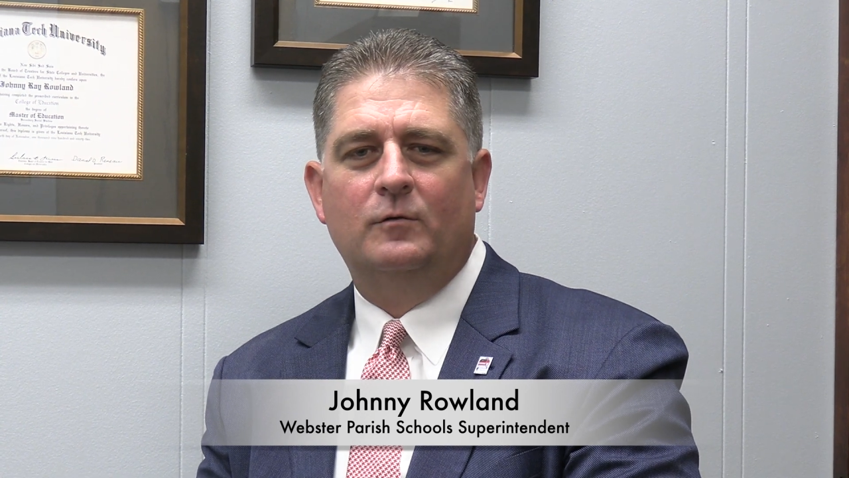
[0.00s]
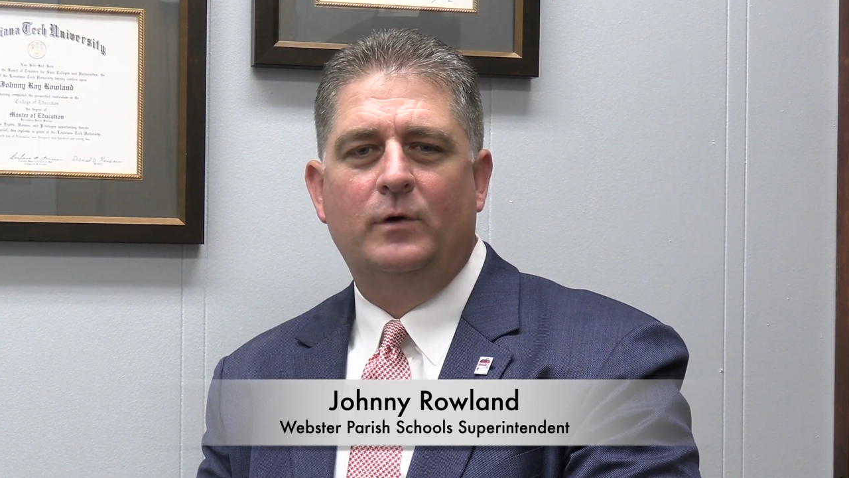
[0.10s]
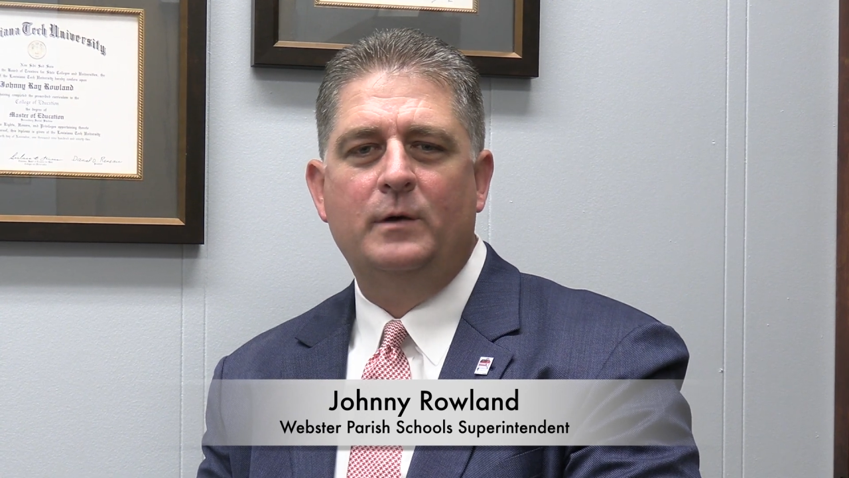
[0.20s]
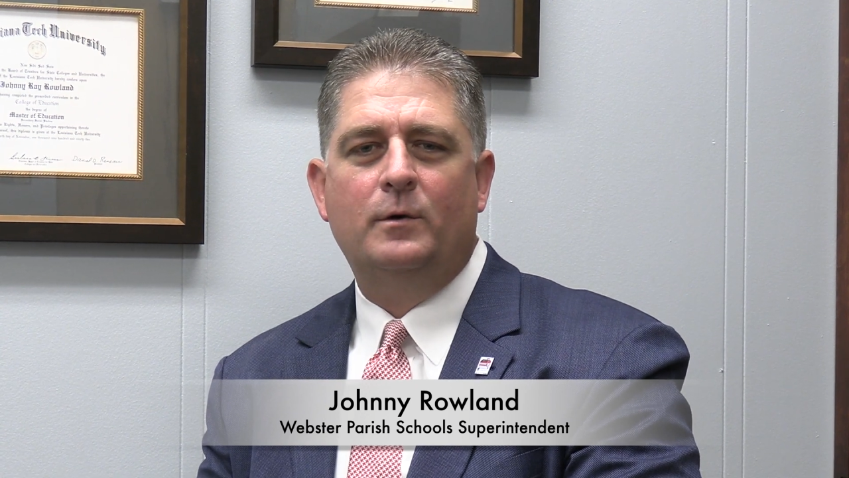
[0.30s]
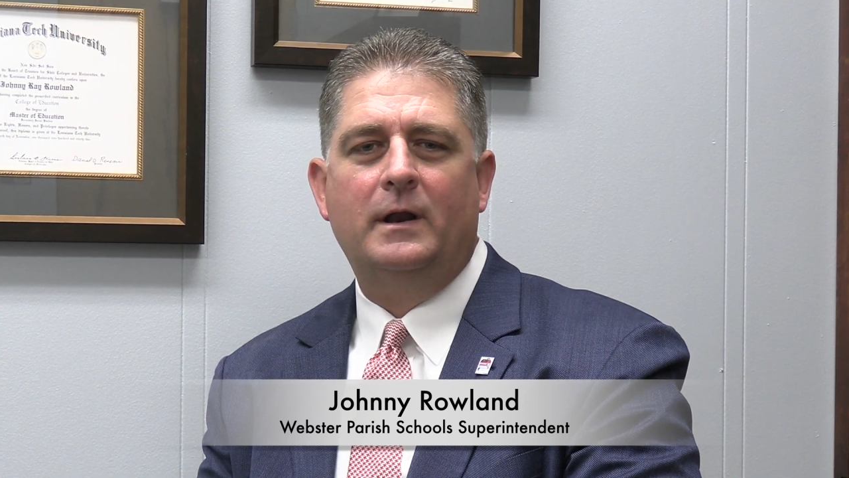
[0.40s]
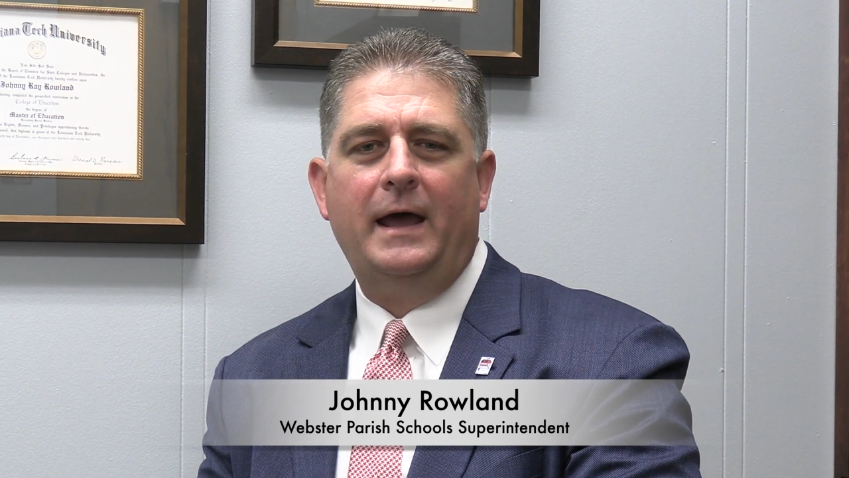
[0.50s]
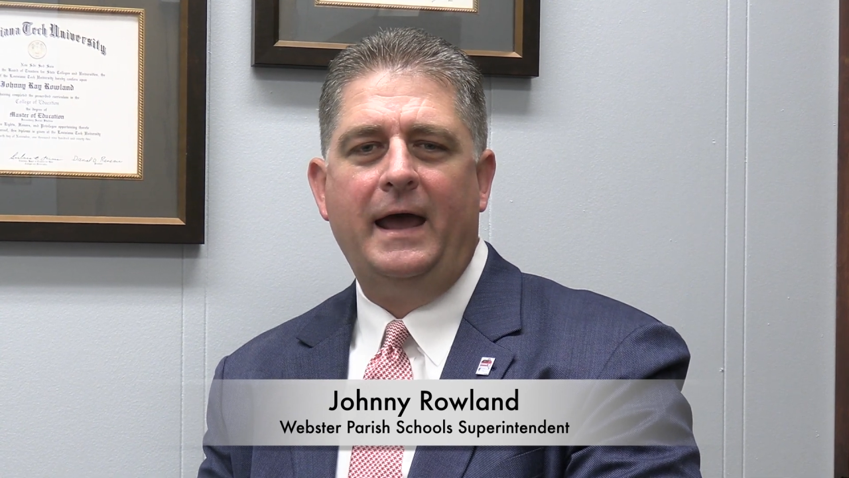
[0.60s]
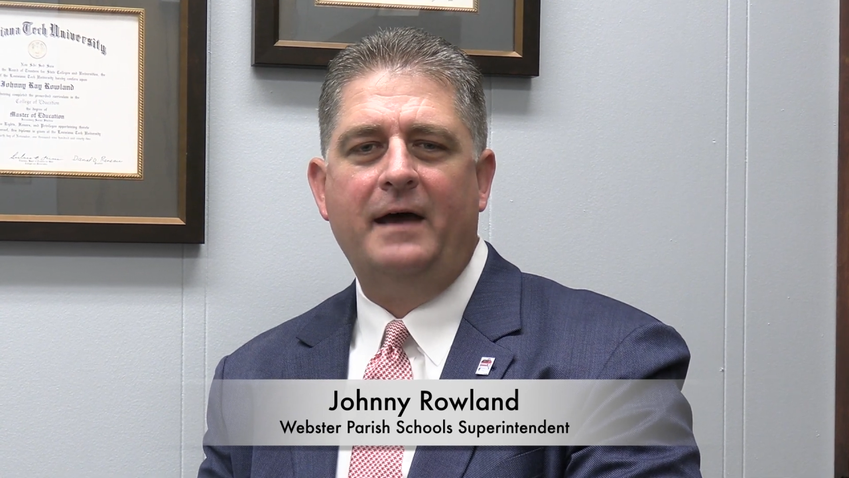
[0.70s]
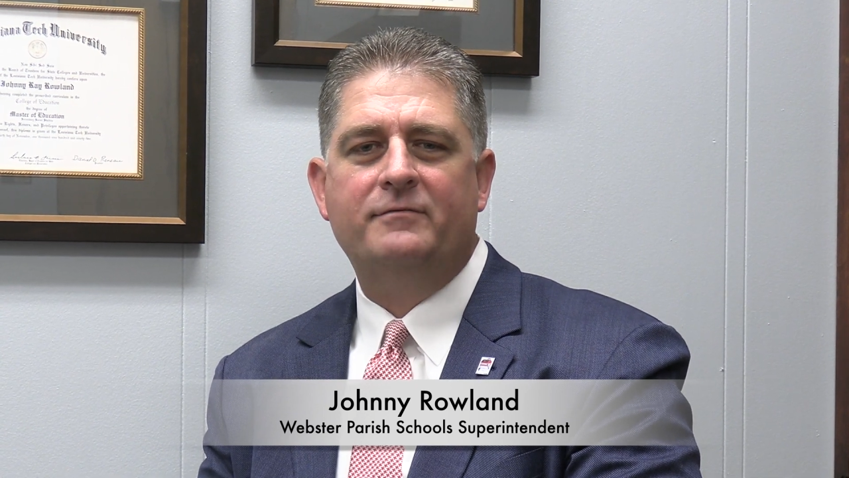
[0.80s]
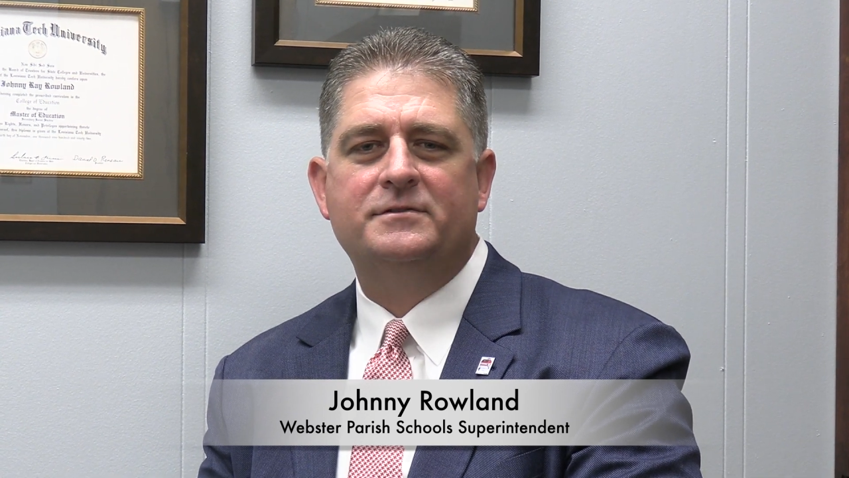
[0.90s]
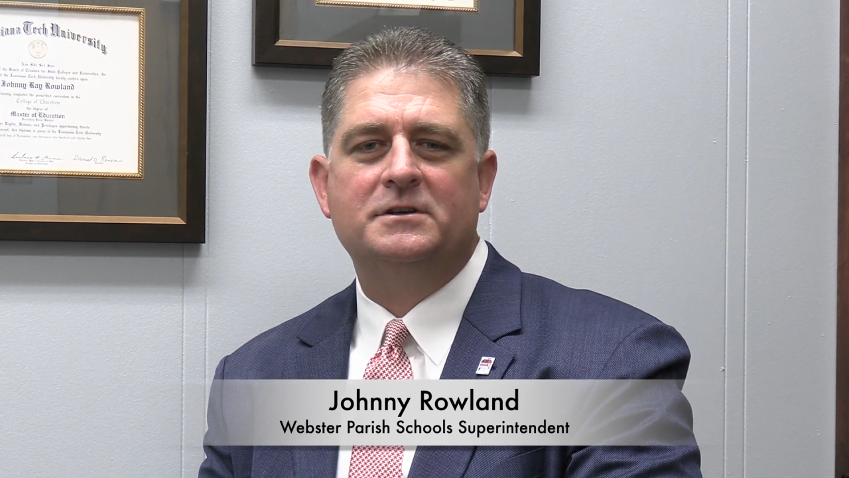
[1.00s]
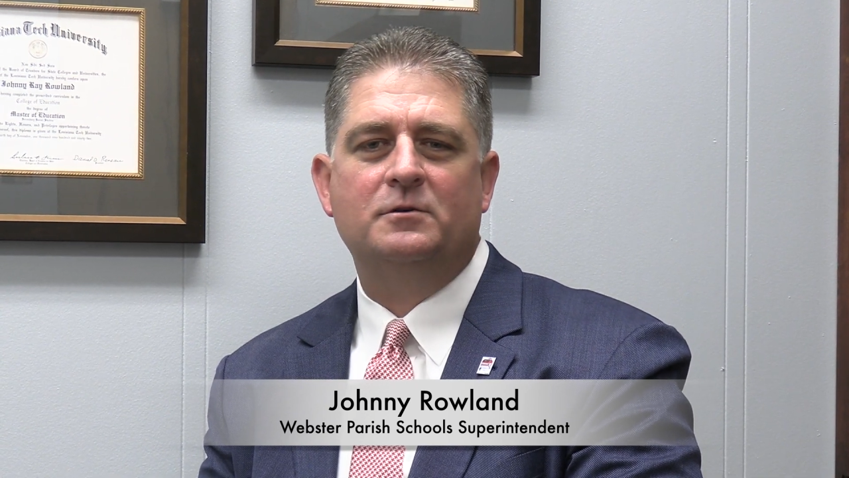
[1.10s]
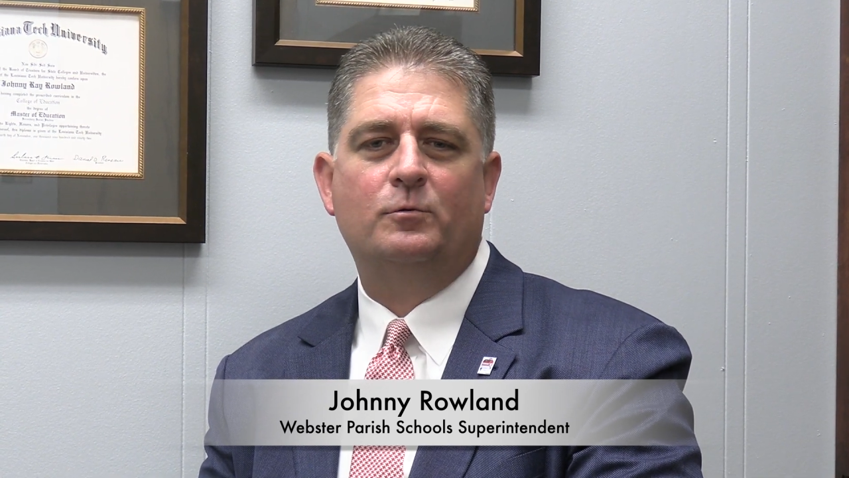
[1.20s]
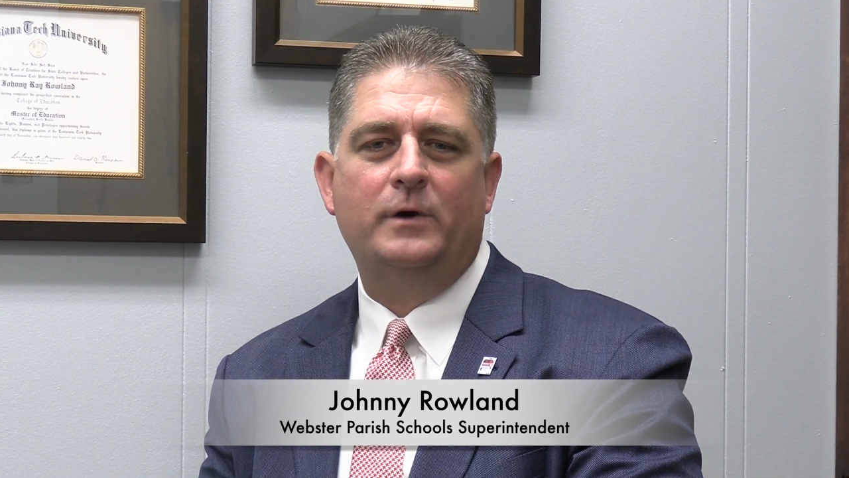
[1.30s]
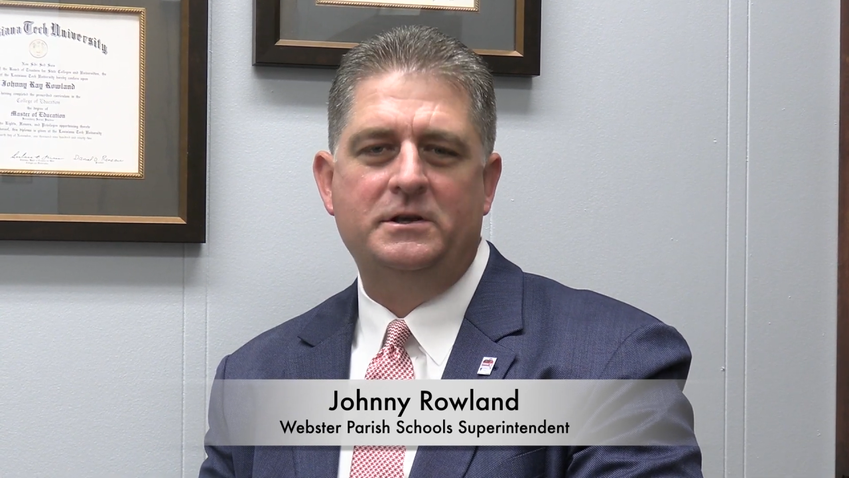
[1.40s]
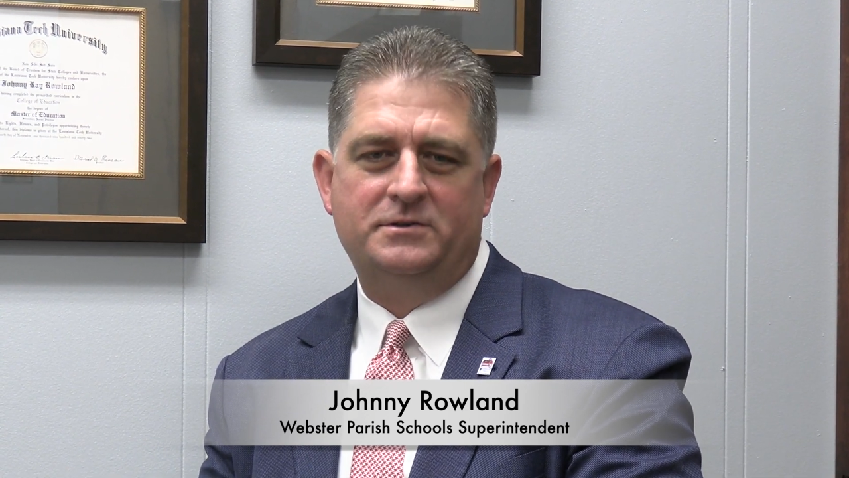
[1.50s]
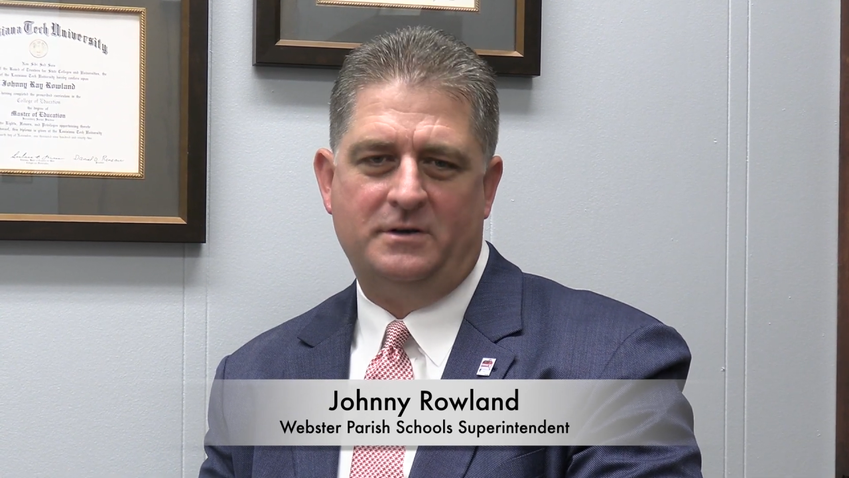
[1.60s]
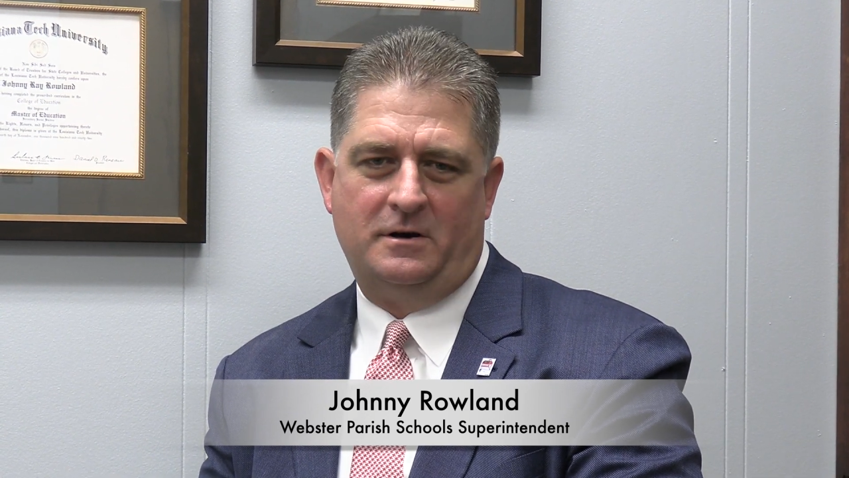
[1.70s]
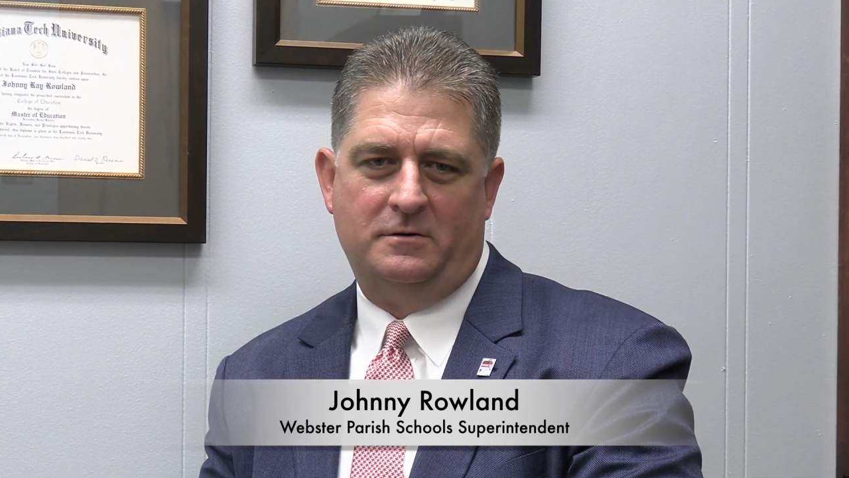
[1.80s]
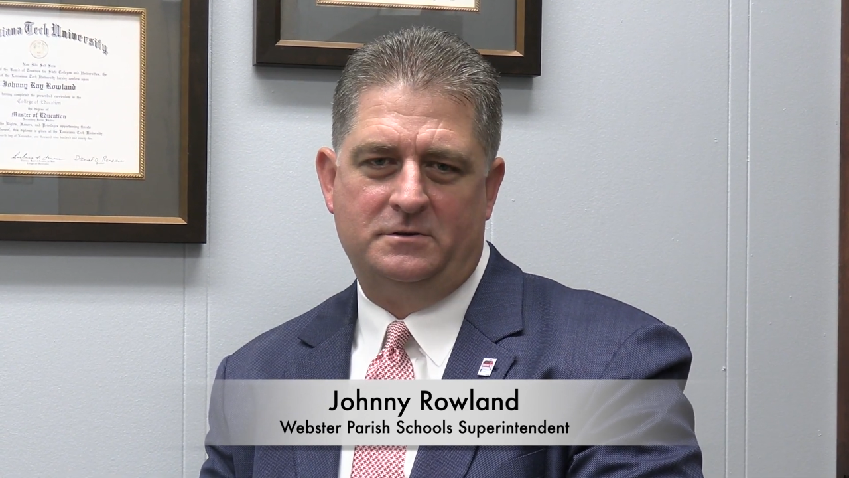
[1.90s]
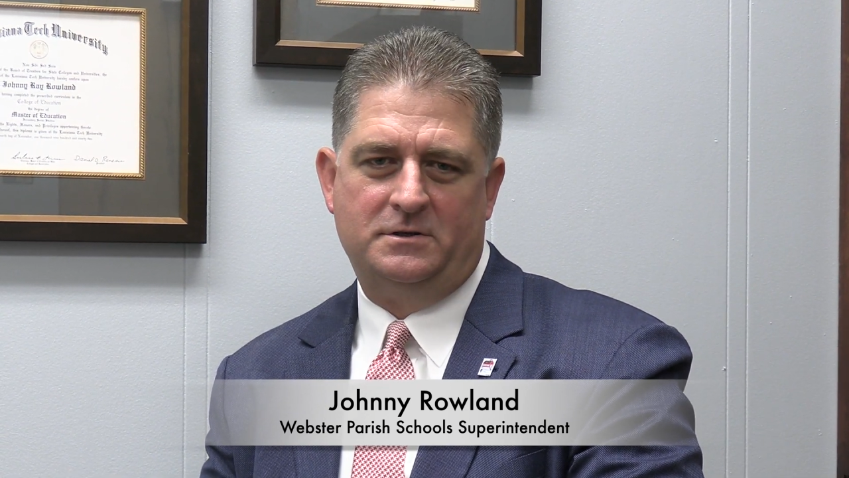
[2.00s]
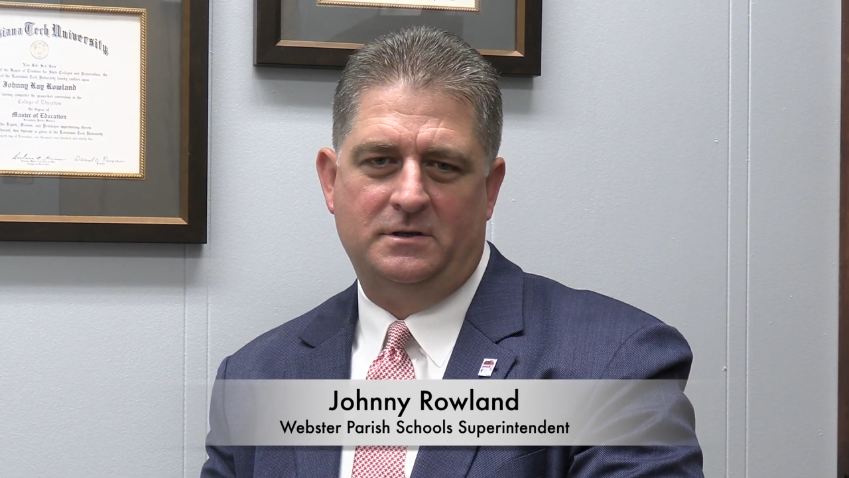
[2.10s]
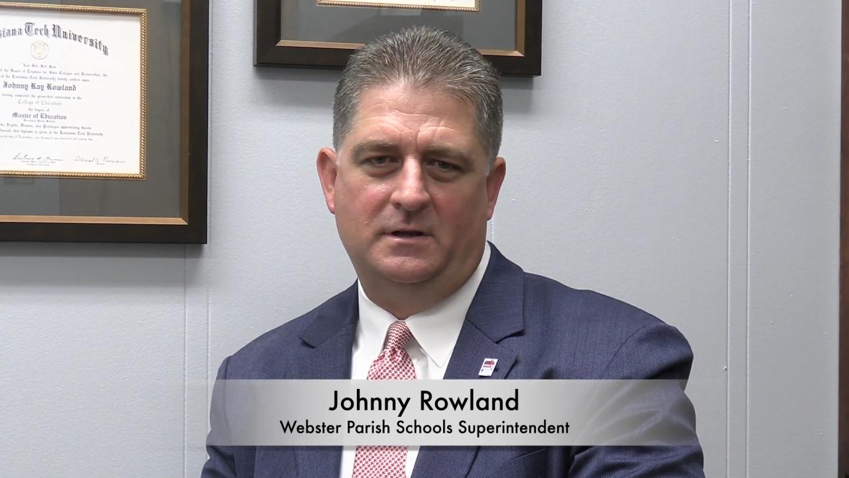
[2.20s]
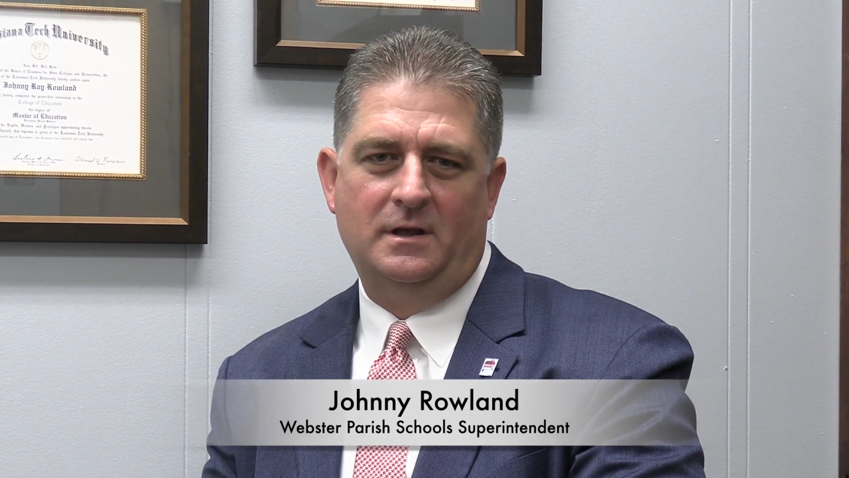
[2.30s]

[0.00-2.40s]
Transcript: we would have to research